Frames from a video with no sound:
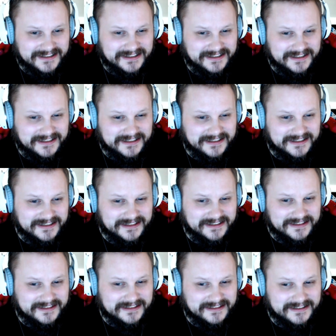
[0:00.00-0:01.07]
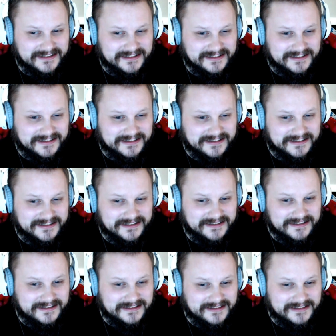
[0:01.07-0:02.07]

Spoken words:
[no speech]